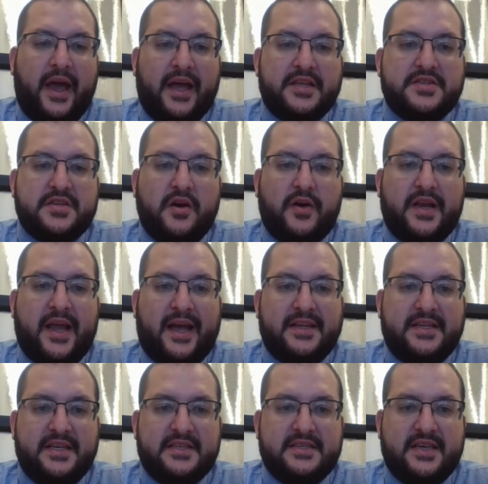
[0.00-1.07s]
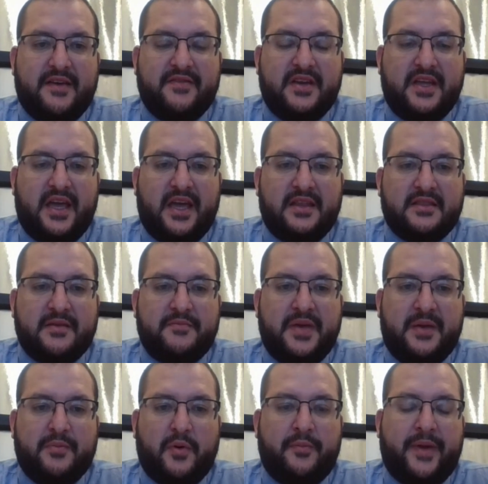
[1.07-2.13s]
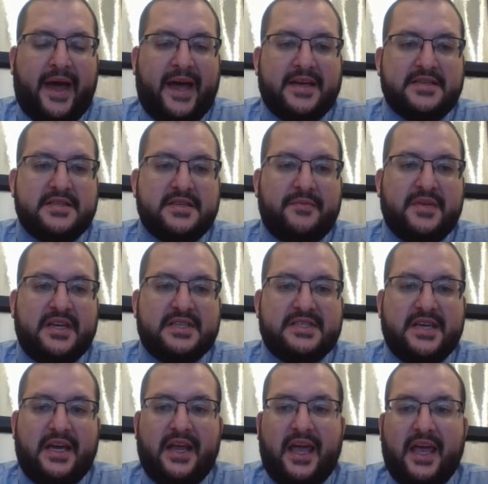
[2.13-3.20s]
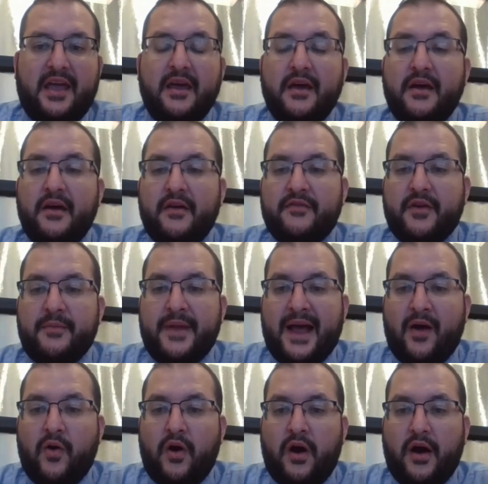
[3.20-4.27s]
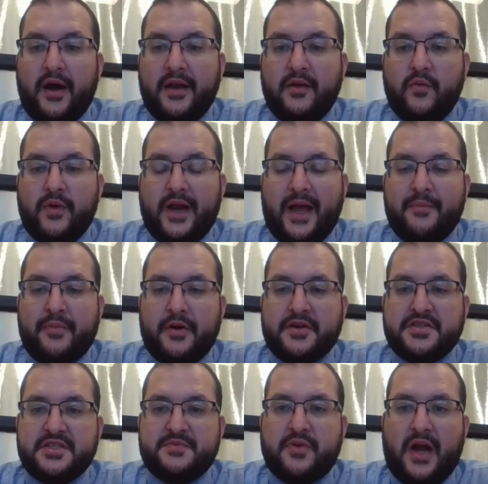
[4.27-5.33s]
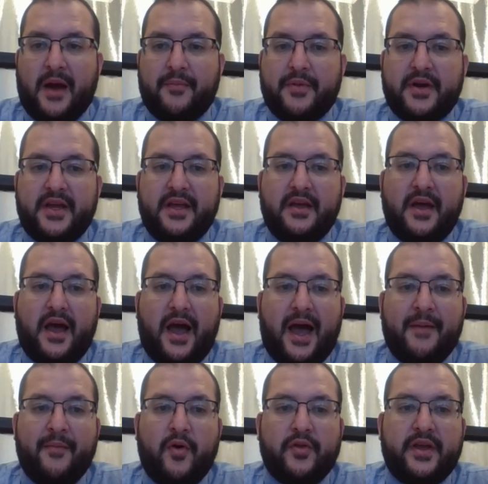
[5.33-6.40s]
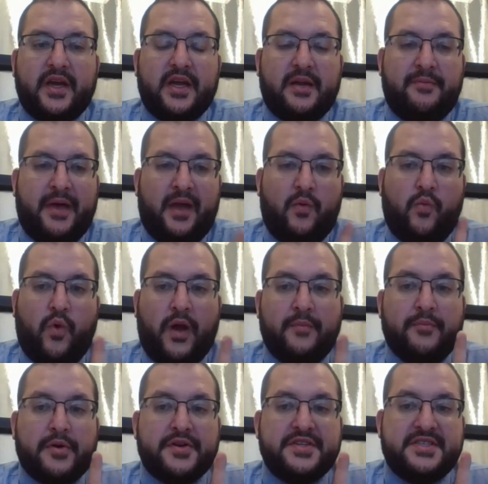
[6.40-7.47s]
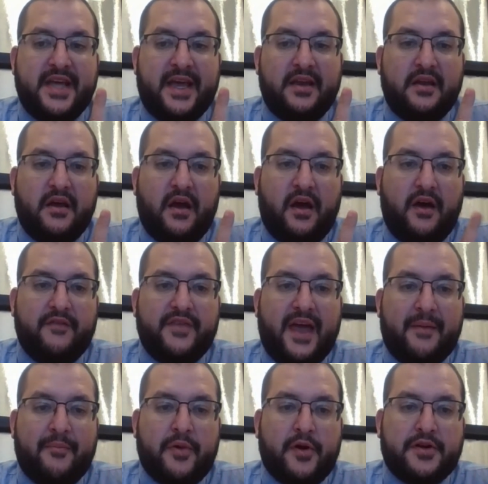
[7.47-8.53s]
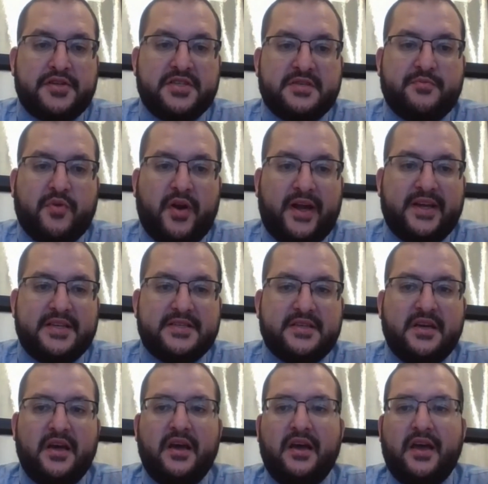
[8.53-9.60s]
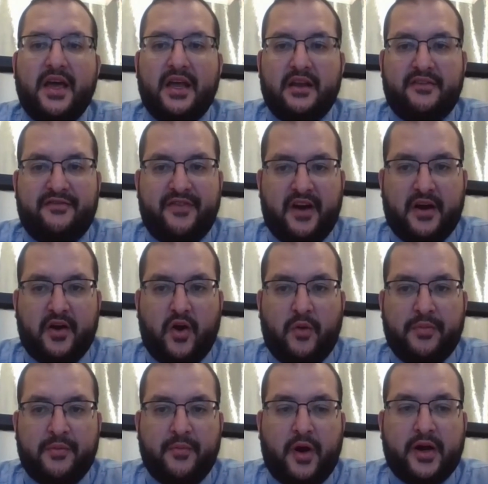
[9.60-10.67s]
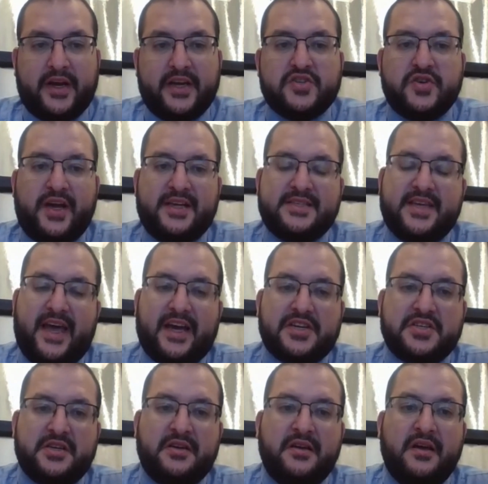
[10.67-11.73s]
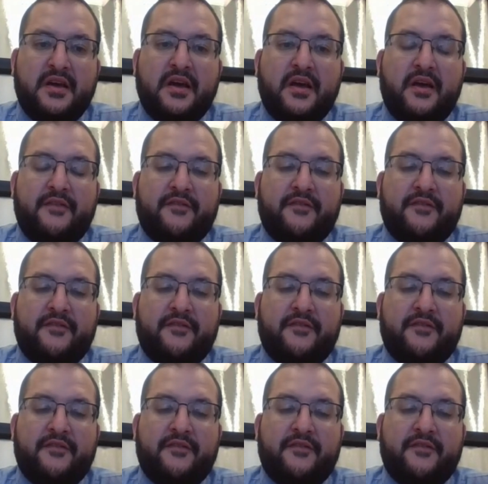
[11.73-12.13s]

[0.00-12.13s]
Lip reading: And so in 1978, the people passed something that said, hey, from now on, when I purchase property, I'm only going to pay 1% of that purchase price in a fair and open market transaction